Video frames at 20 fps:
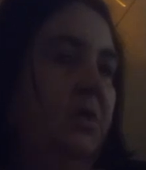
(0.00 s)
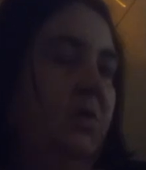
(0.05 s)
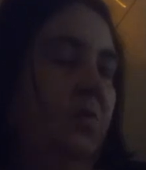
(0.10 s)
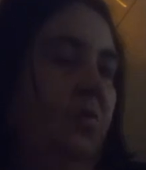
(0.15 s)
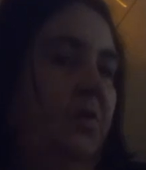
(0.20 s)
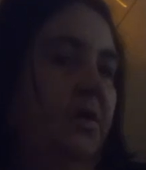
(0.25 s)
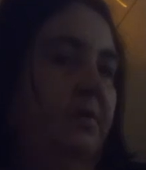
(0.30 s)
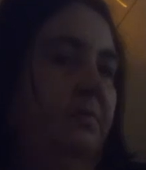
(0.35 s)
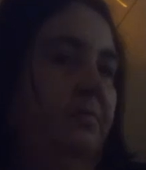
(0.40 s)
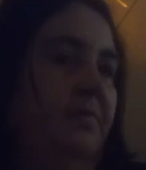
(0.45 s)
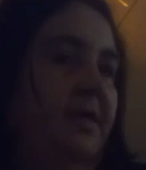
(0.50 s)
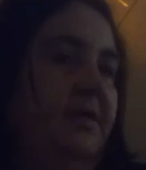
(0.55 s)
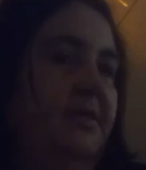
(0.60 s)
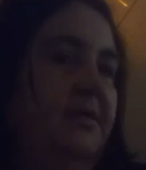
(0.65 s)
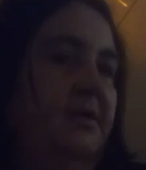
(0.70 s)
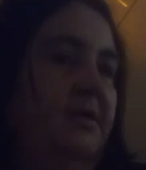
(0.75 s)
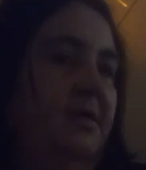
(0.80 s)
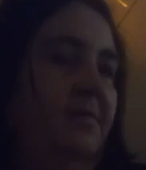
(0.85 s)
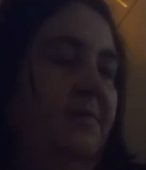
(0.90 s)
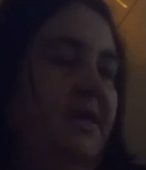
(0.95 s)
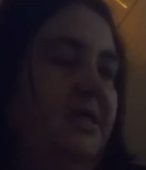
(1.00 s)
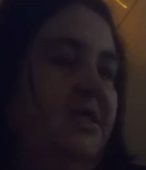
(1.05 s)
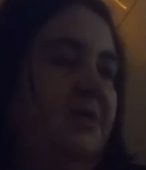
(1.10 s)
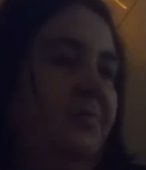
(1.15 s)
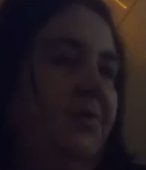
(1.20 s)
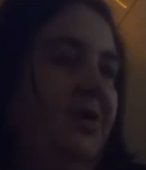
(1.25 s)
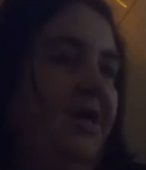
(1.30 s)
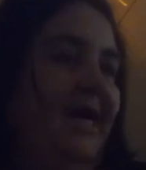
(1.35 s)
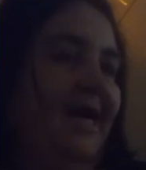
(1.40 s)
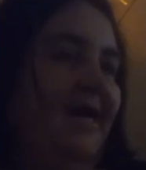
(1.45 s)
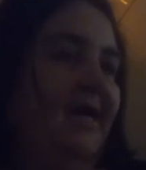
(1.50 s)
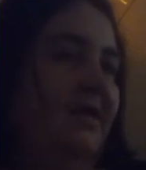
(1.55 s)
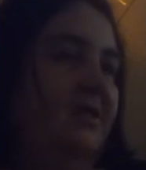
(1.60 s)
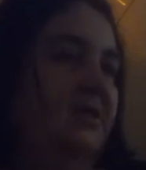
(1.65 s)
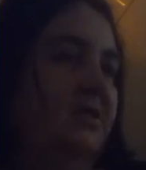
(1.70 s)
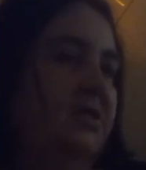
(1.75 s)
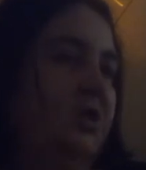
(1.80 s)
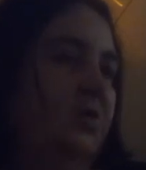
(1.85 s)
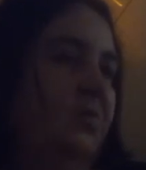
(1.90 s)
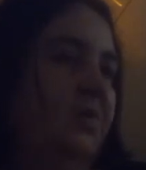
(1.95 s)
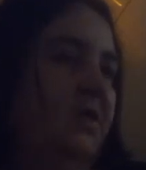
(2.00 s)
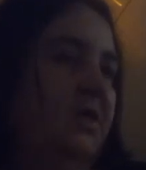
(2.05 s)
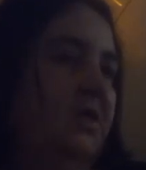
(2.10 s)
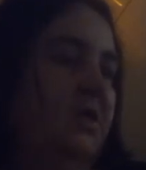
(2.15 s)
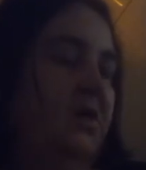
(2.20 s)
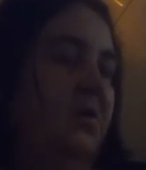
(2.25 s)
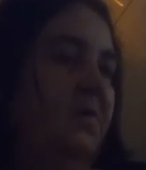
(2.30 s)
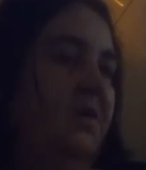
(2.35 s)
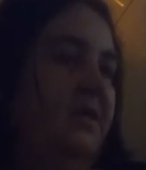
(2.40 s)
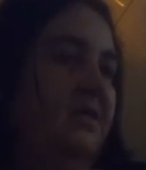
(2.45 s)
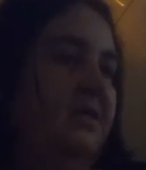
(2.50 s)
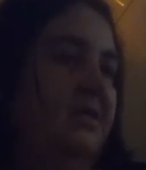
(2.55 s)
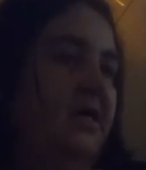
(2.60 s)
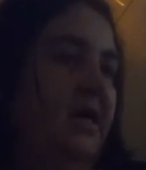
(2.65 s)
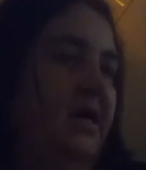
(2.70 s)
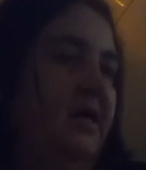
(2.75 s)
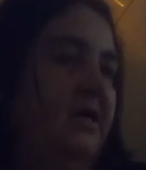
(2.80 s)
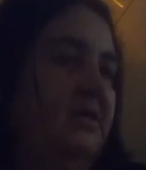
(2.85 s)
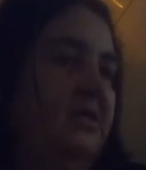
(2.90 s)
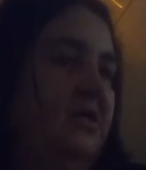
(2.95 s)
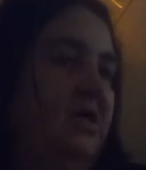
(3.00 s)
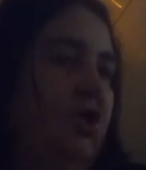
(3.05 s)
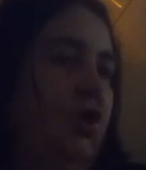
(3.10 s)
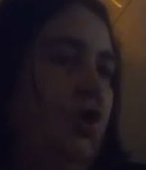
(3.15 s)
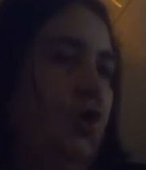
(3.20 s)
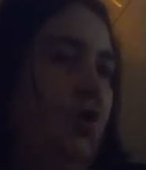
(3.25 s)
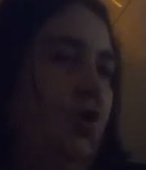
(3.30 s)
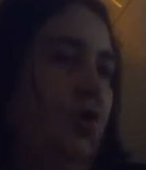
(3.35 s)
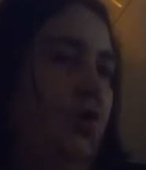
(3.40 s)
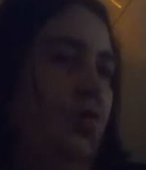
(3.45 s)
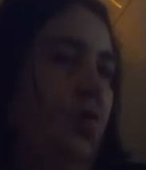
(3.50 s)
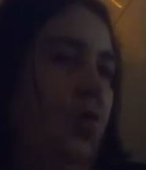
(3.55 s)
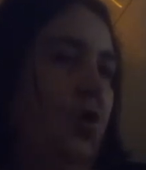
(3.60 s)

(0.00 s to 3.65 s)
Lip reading: what the Musk Brigade's doing in the USA as the nerd